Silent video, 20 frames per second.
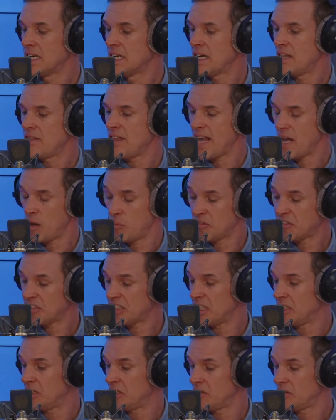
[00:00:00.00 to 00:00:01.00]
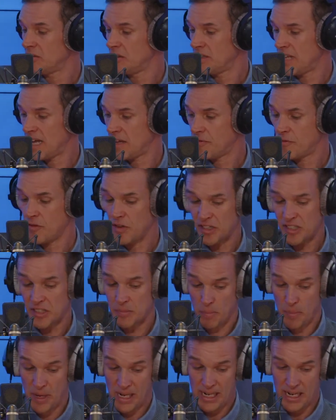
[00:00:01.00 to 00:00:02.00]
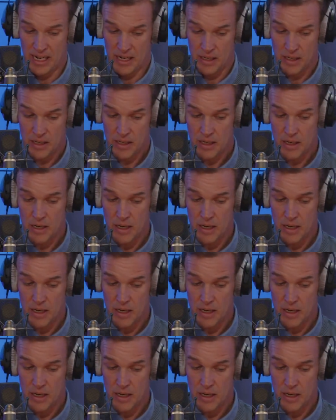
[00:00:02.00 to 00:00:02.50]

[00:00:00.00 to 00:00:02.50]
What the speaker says: They helped steal that first billion.